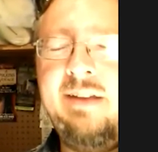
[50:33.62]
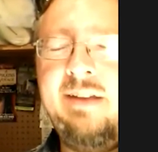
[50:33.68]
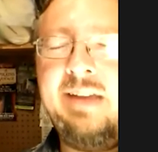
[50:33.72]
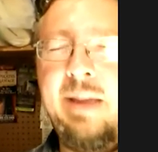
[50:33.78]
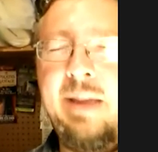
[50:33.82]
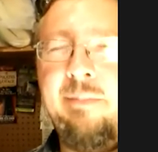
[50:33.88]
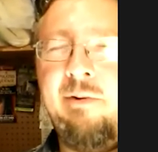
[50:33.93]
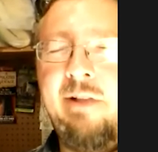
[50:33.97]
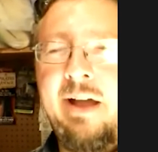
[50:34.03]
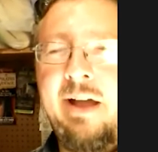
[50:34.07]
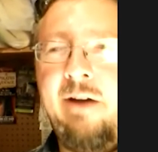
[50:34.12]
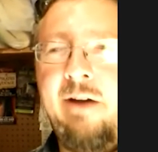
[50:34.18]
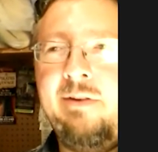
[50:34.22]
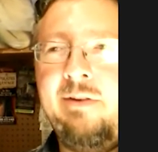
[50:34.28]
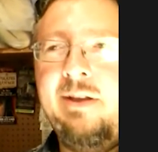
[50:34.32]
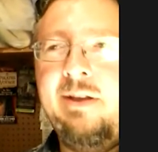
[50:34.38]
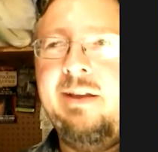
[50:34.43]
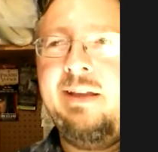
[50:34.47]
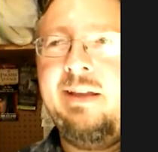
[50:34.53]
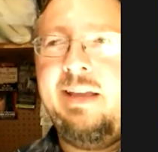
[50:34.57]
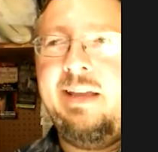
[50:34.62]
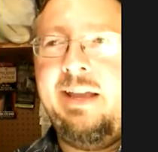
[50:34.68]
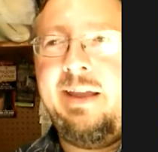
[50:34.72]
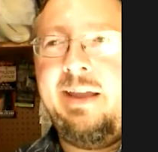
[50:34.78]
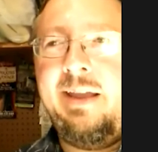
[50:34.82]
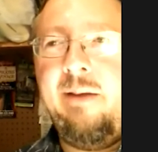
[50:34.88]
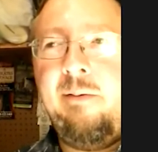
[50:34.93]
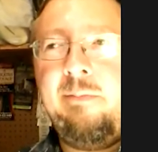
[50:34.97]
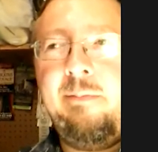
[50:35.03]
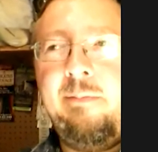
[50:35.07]
came around, it
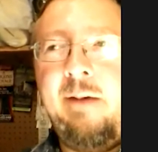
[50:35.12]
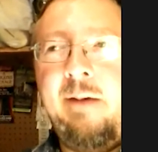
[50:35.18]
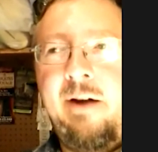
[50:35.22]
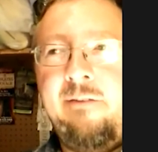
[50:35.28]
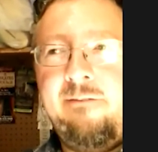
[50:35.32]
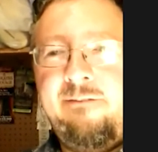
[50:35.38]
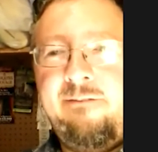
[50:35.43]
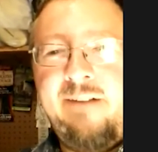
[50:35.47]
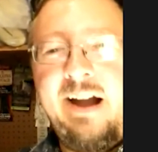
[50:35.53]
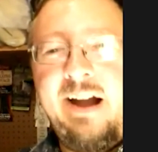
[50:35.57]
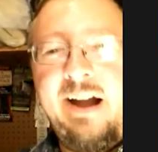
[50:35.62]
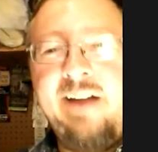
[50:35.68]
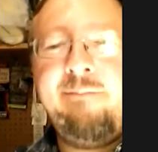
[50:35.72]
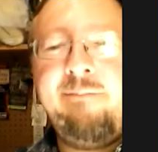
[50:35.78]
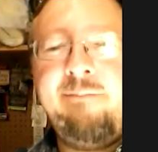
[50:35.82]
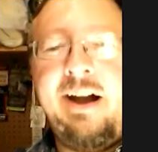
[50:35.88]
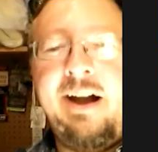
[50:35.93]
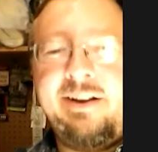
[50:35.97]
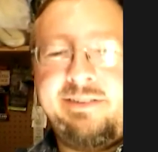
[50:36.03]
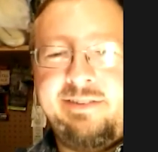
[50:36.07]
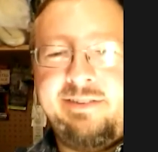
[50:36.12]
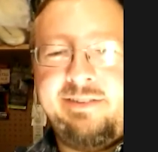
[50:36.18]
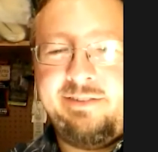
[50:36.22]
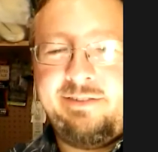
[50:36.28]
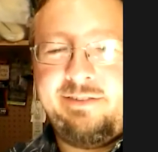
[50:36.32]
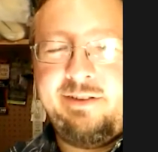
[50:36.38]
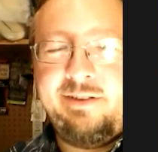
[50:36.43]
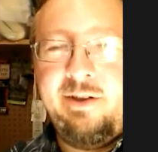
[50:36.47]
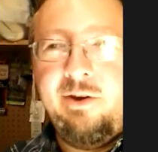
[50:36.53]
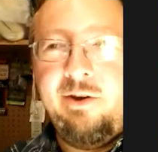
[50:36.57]
came up about 5
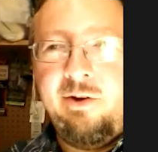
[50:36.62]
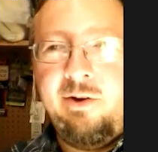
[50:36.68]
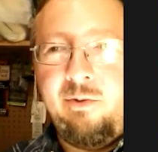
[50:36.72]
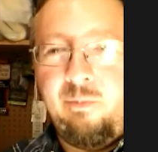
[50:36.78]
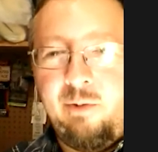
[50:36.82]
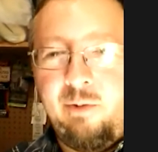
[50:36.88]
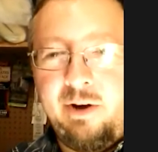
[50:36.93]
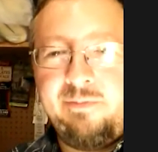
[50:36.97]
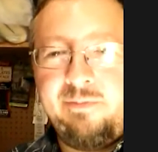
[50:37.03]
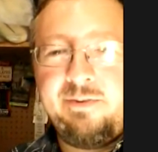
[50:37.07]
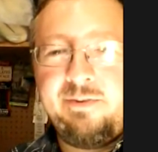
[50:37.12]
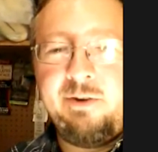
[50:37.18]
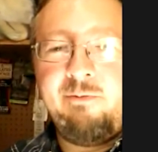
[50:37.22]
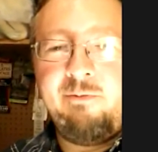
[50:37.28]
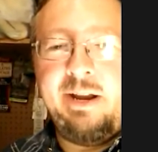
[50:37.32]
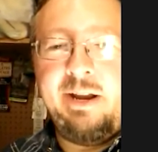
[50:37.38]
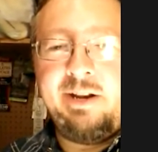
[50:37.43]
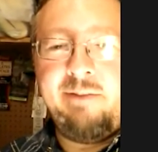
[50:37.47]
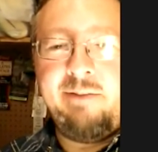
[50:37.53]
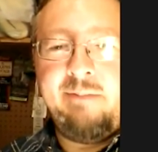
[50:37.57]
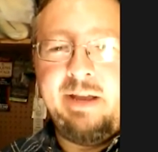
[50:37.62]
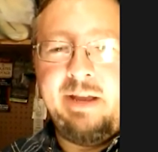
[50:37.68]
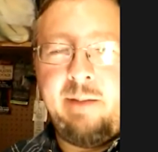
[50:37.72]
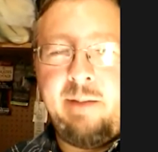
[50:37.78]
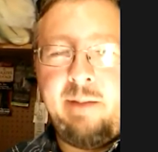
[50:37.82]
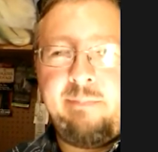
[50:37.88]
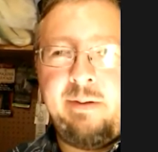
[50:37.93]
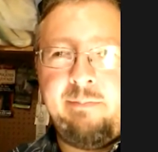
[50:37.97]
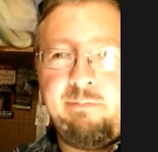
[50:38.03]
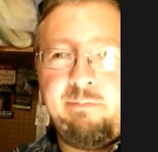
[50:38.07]
boxes. 1 for regular
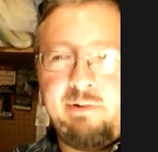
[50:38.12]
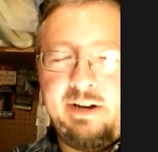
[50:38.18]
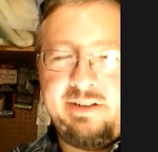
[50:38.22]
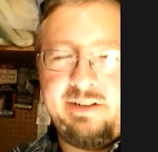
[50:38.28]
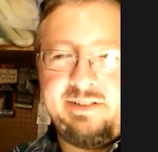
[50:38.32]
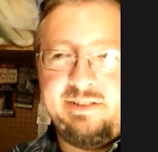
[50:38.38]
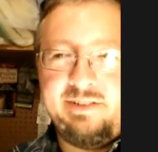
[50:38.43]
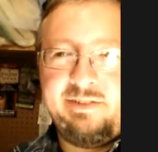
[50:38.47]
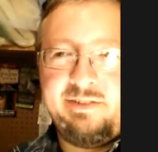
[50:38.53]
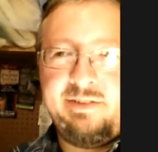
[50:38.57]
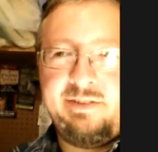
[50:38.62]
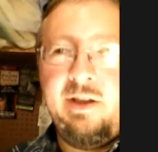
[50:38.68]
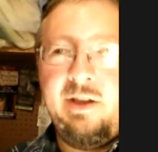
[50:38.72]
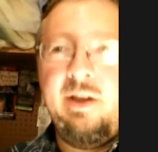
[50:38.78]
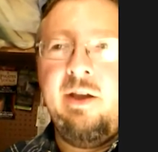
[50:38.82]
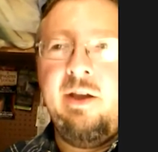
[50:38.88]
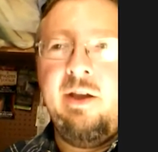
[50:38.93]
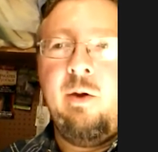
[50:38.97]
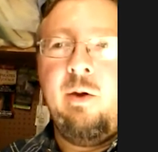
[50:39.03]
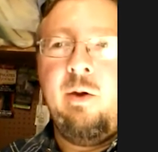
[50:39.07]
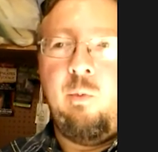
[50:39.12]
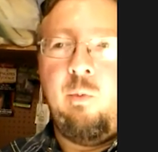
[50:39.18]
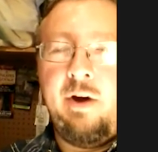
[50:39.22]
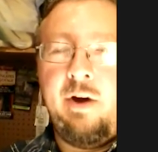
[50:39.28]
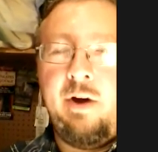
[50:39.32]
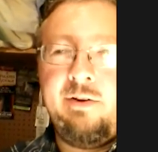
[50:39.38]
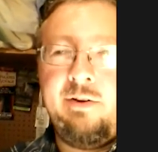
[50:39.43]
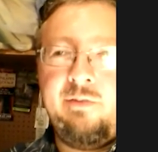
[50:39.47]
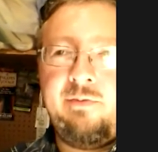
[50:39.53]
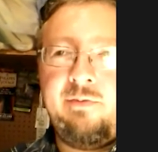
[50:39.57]
makeup and brushes,
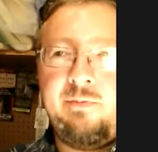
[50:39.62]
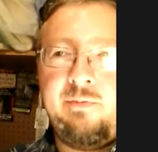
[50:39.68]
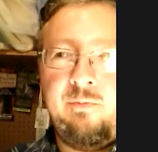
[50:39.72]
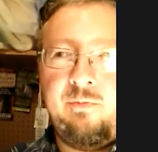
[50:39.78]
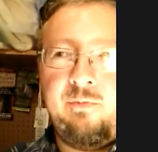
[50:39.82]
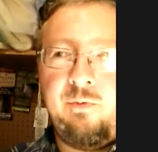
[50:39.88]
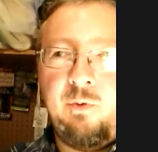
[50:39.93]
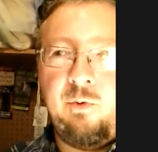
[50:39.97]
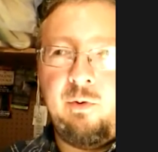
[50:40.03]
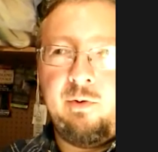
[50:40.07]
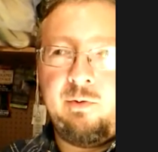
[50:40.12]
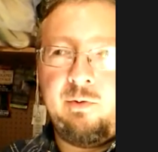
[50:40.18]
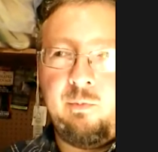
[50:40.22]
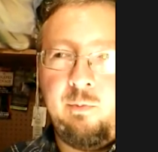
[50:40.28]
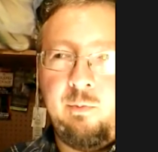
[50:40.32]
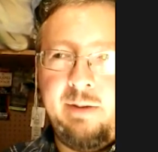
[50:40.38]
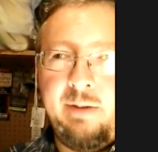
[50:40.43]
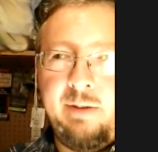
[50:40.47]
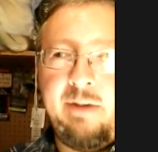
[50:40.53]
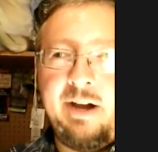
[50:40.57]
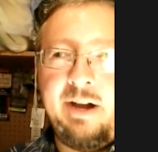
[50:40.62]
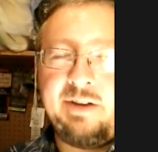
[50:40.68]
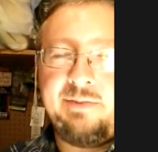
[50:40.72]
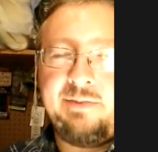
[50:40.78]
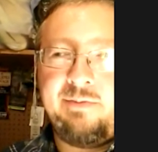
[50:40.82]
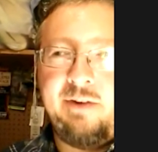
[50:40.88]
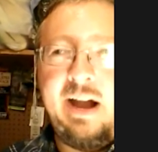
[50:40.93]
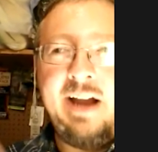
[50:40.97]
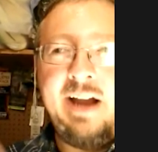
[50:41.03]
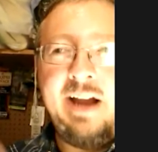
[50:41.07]
one box
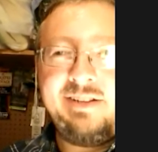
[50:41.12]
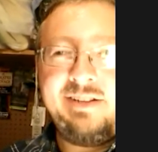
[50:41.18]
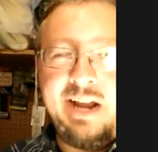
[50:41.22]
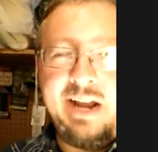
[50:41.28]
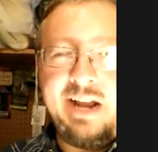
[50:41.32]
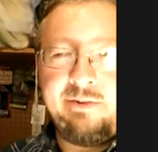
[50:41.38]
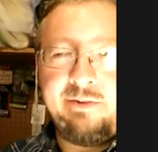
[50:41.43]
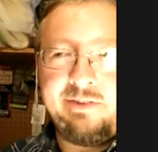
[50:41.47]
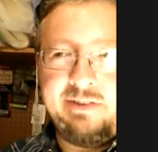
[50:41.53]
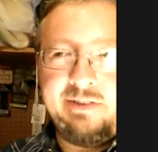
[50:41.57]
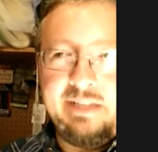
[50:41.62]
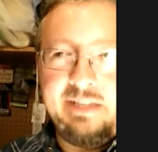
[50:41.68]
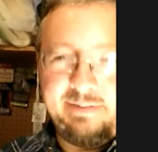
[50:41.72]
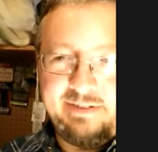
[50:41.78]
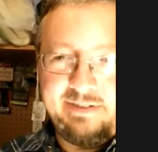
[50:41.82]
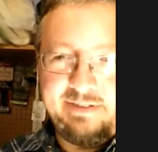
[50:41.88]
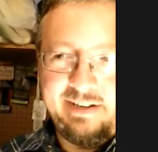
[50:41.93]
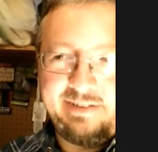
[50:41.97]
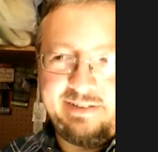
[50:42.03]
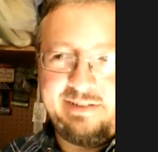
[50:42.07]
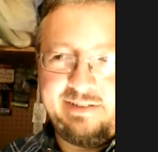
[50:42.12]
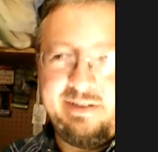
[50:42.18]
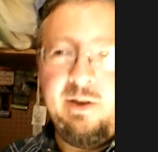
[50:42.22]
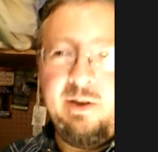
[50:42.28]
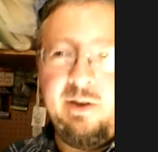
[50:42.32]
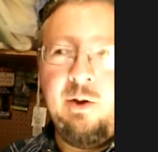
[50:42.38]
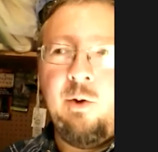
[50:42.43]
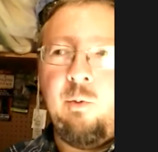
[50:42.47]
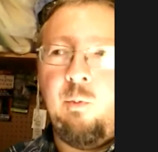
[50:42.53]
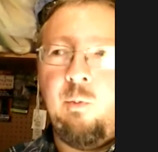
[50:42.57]
for eyeshadows and lipsticks,
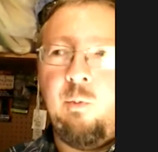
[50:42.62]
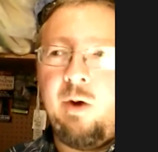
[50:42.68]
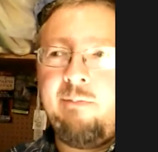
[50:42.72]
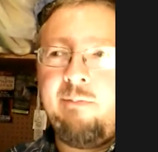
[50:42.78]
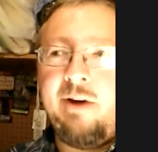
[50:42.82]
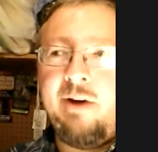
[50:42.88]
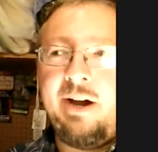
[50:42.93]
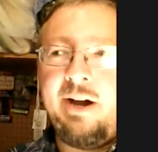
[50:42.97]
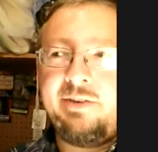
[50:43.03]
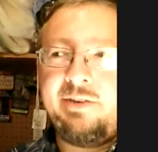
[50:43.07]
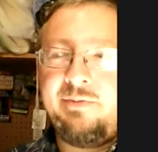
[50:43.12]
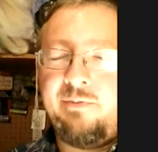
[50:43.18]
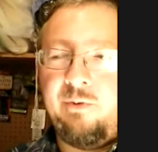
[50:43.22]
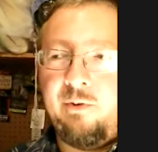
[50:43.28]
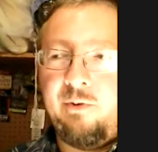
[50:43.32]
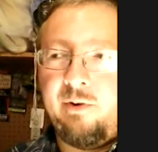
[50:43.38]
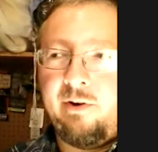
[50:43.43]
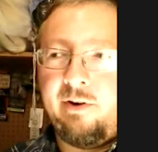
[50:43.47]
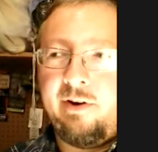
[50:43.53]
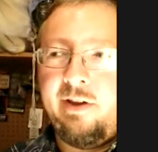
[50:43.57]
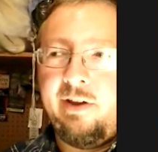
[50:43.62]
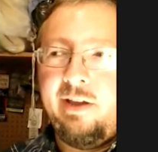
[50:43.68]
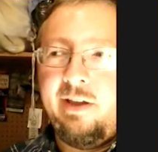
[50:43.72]
1 box for